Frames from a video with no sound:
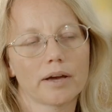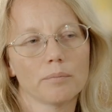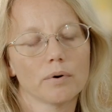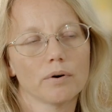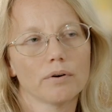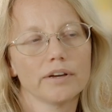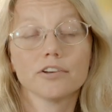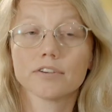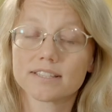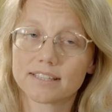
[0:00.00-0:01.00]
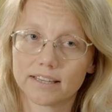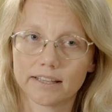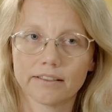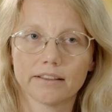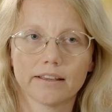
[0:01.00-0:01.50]
I'm more interested
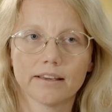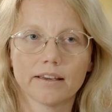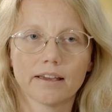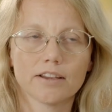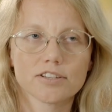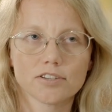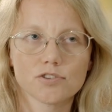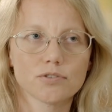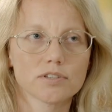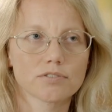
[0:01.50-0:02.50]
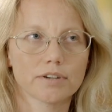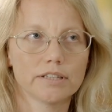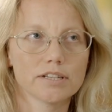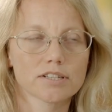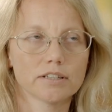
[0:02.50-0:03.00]
in the ancient Jewish
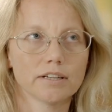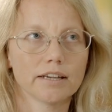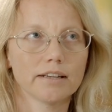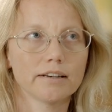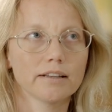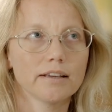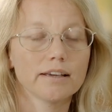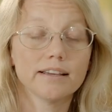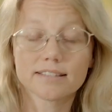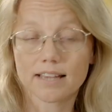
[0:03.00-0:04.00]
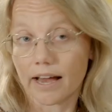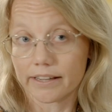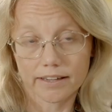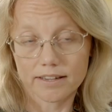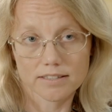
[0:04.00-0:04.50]
tradition and its
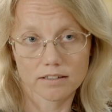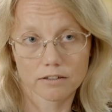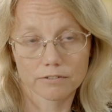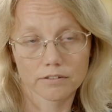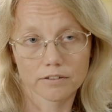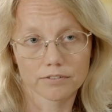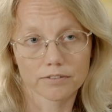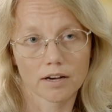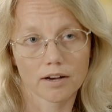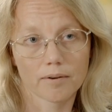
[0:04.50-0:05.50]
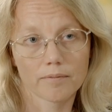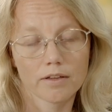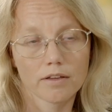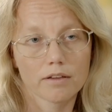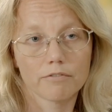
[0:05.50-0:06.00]
ideas of, of uh,
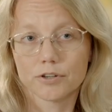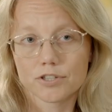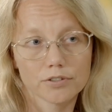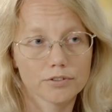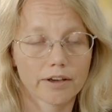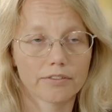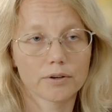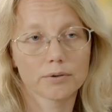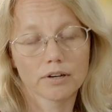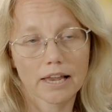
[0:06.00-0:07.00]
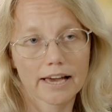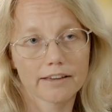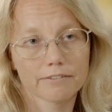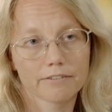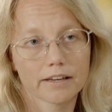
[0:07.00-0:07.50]
virtue and the good
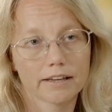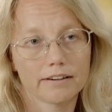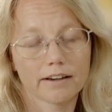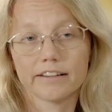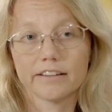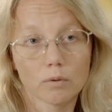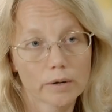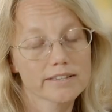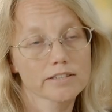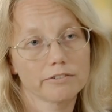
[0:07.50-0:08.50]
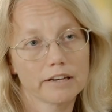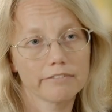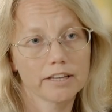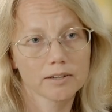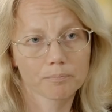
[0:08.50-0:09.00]
life and ideal ways of
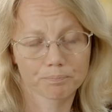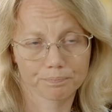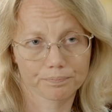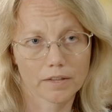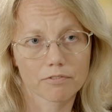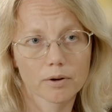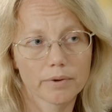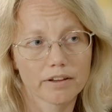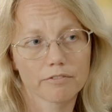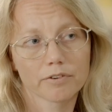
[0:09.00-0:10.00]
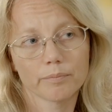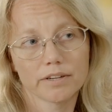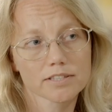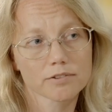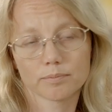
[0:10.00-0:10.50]
living from a, from a
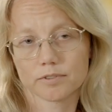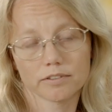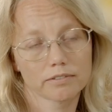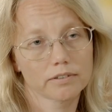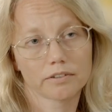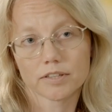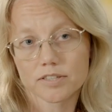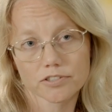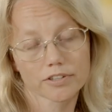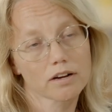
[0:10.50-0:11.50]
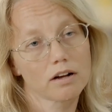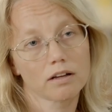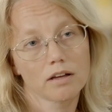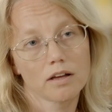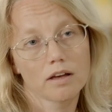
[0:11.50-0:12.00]
descriptive kind of
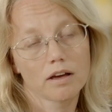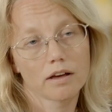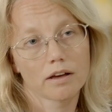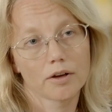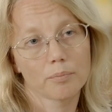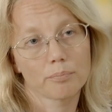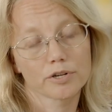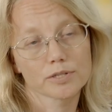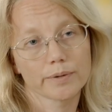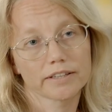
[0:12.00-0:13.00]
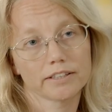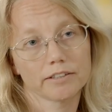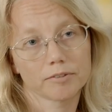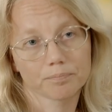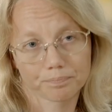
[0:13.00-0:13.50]
historical uh, perspective.